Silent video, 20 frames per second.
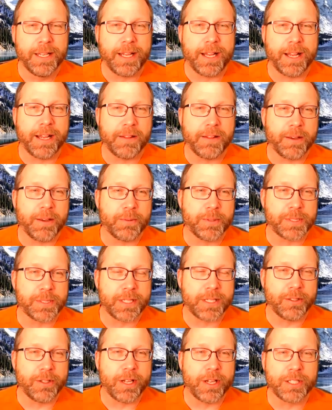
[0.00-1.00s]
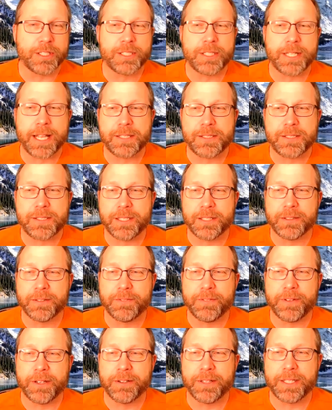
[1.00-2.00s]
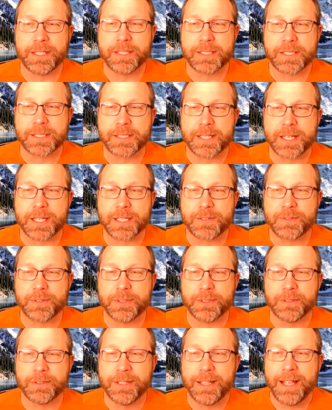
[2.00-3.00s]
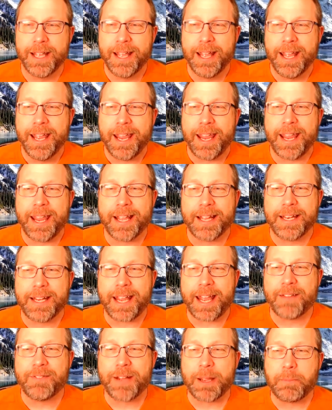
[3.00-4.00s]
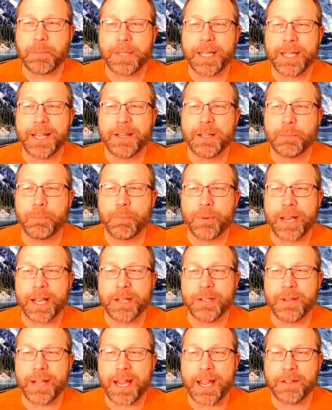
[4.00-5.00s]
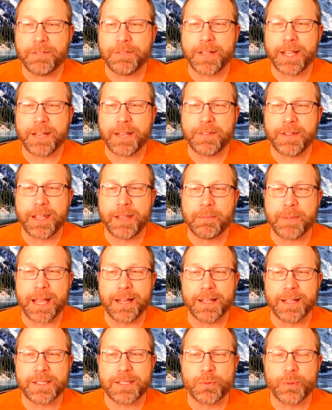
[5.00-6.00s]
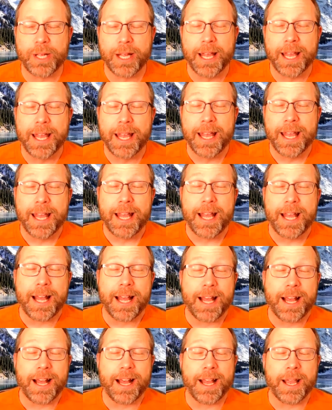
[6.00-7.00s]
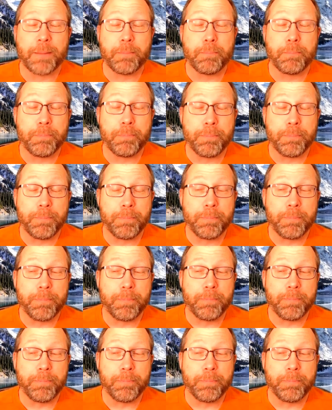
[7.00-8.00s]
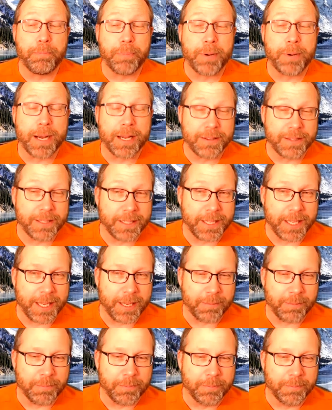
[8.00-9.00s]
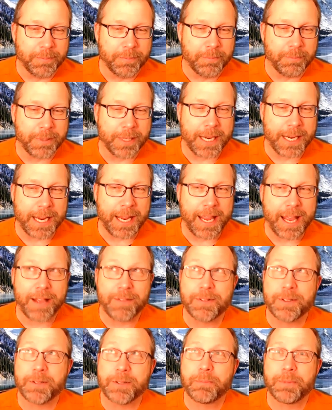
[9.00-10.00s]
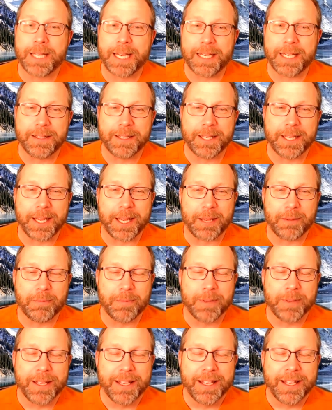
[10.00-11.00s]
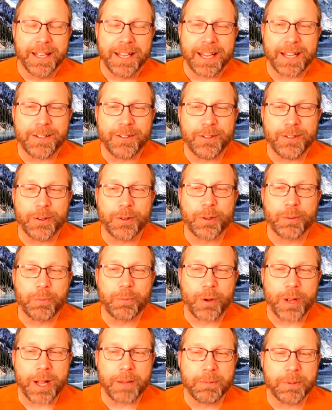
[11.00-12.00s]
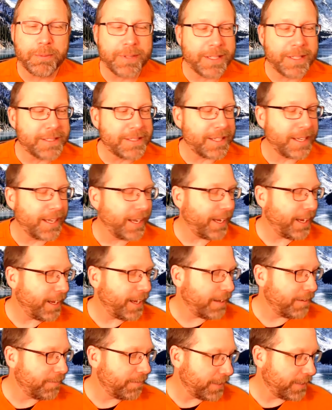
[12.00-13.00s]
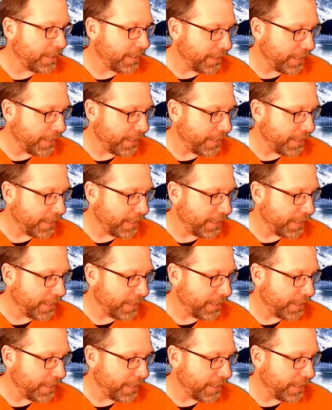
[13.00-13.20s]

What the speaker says: that was launched last year and very successful. And have I played the brand new Half-Life game, Alex? Well, I bought the game, but I haven't played the game. And the problem is I have a